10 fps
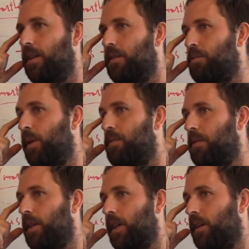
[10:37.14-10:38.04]
This is where we have
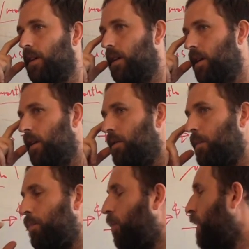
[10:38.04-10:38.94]
to think.
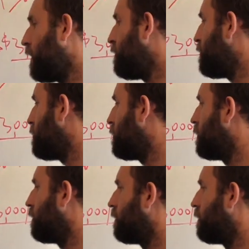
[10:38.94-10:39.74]
The price,